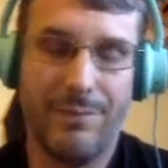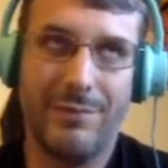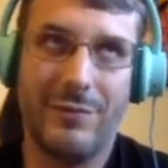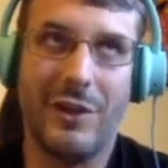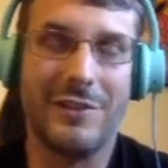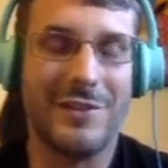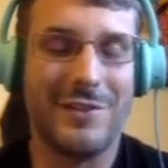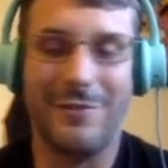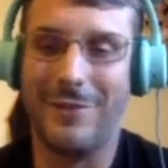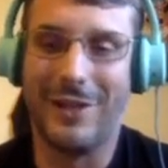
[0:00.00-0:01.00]
Taunt doesn't
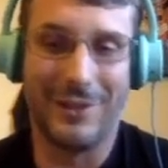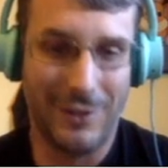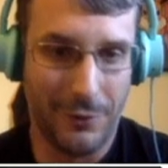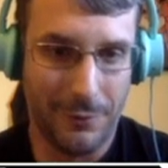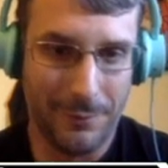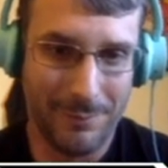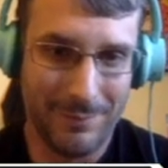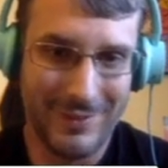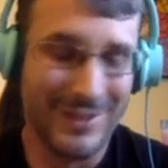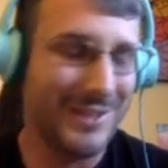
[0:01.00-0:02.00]
affect you.
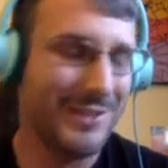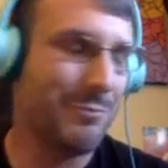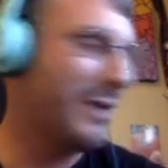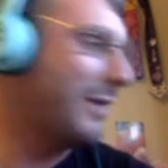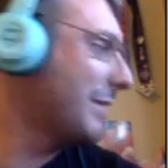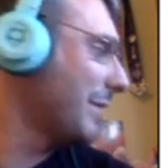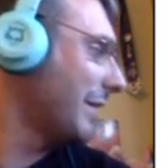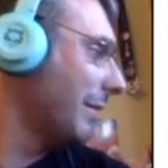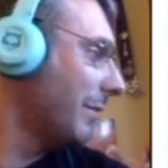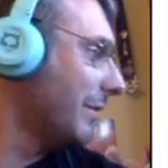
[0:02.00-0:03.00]
So it is weird. It's
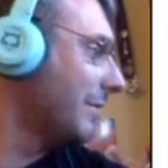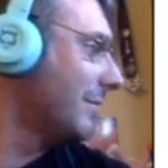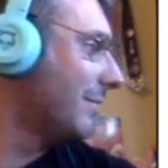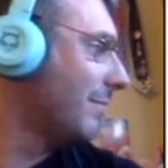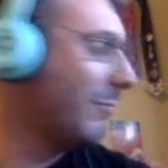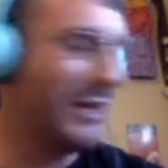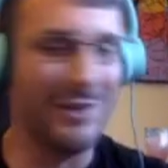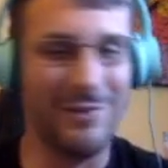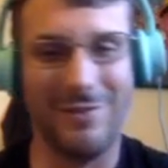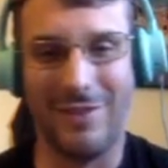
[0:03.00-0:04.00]
making weird weird
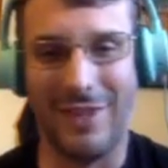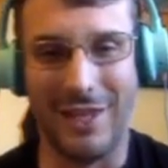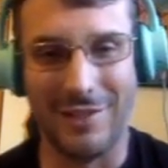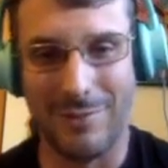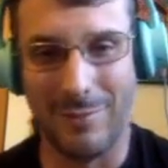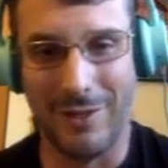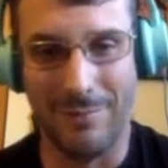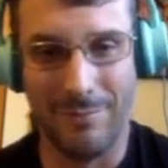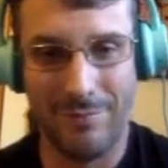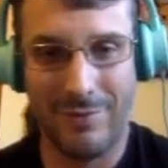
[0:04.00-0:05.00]
things, but
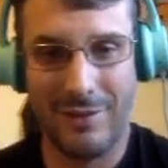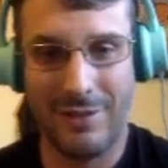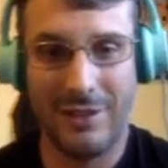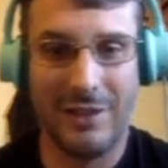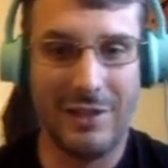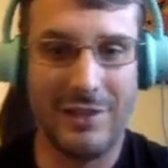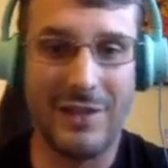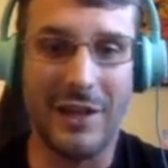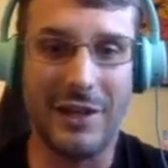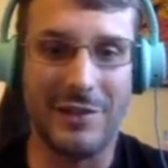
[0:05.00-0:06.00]

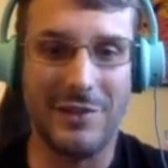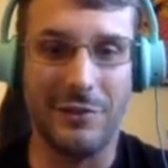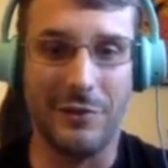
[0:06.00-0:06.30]
Psychic's still a